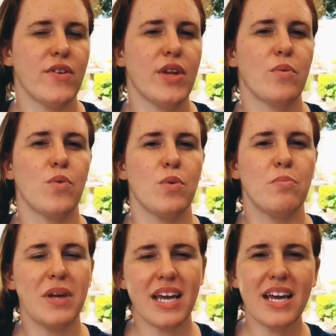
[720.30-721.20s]
it will
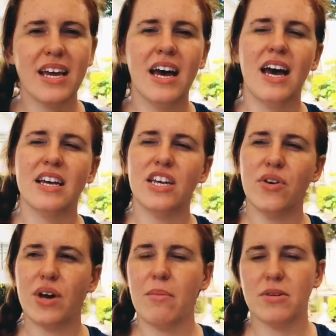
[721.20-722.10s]
be.
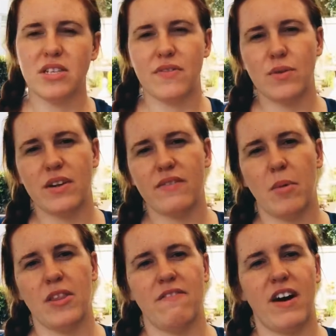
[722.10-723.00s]
Cucumbers, if you leave them
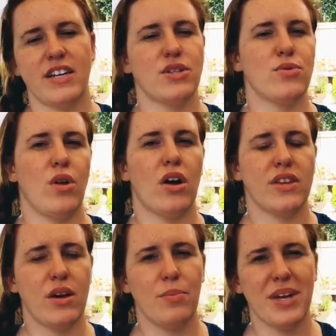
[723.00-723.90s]
on the vine too long,
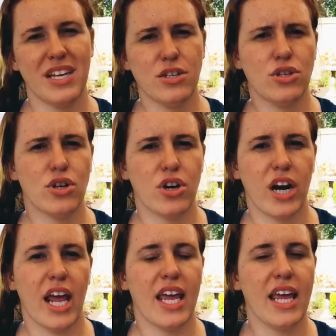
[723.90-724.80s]
they'll begin to
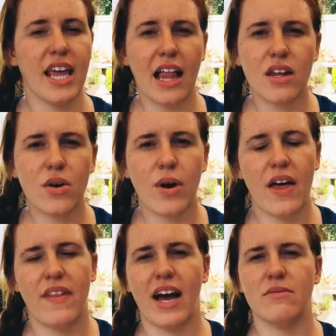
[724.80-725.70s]
turn yellow,
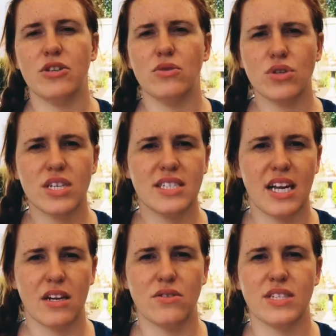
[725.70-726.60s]
and that usually
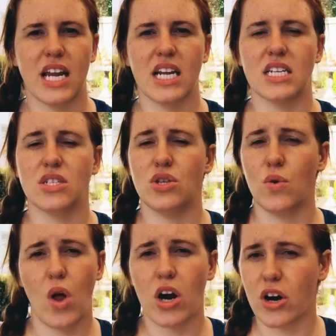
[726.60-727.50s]
signals that it is no
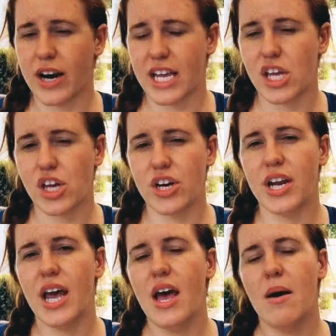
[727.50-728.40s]
longer any
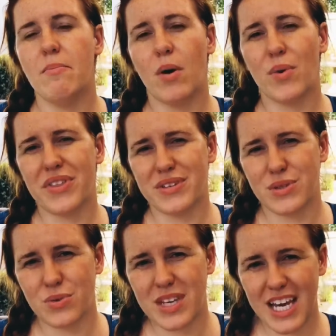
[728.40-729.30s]
good. But with a
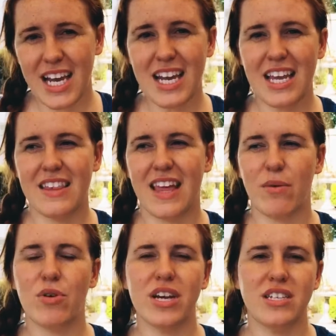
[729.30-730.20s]
zucchini, they
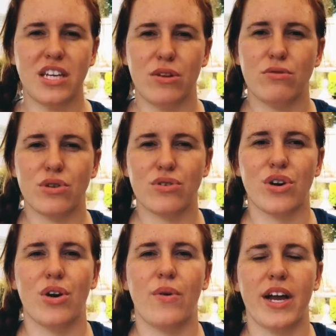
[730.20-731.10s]
will continue to
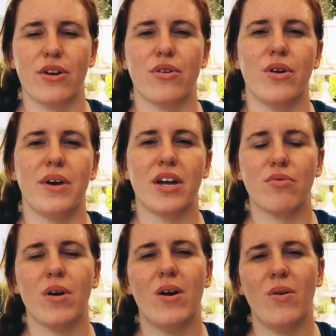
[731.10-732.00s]
grow and grow and
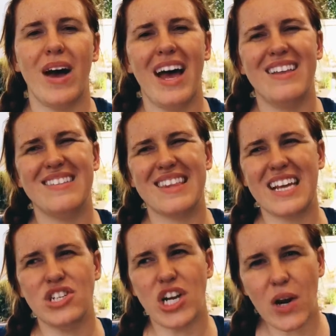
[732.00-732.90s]
grow, and they
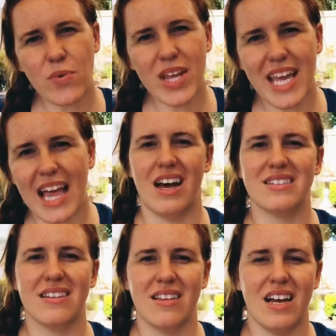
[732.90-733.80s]
generally get less
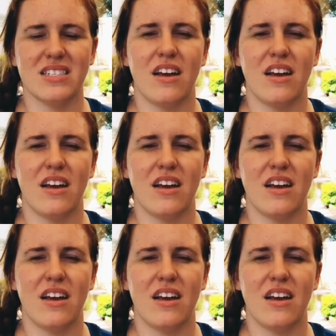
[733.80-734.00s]
and less